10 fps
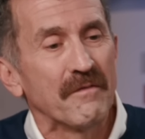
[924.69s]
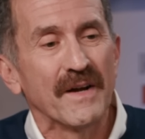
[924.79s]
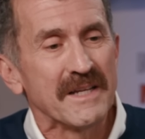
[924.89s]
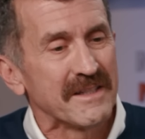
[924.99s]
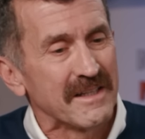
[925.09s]

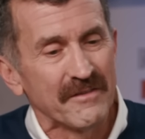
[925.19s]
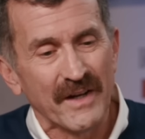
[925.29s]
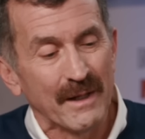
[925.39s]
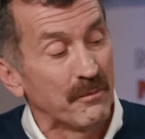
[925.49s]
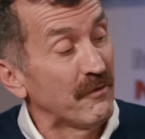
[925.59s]
advice that's
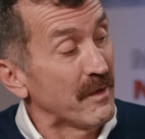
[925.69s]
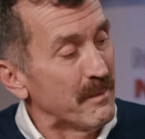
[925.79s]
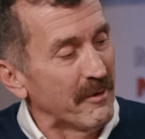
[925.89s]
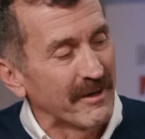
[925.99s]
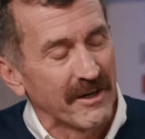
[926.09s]
available from
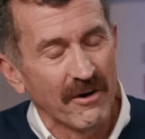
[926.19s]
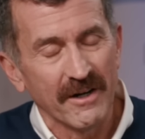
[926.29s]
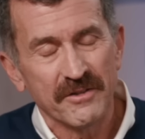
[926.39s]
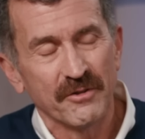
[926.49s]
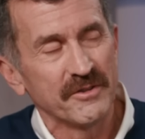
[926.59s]
the American
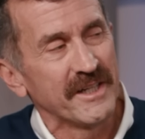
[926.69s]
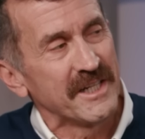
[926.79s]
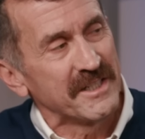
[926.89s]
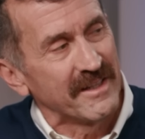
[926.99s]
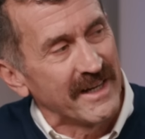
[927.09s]
Heart
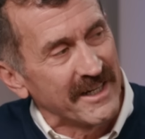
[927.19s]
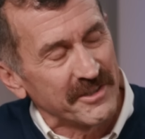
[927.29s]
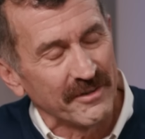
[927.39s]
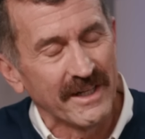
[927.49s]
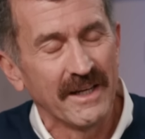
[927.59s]
Association, the
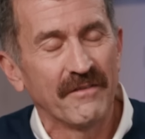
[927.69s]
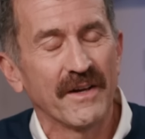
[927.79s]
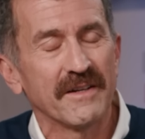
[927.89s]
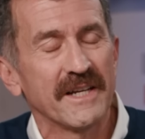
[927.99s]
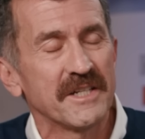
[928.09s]
National Kidney
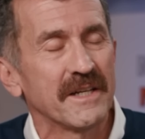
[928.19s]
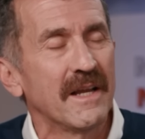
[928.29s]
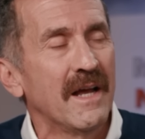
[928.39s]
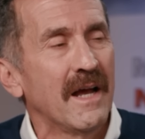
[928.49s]
Foundation,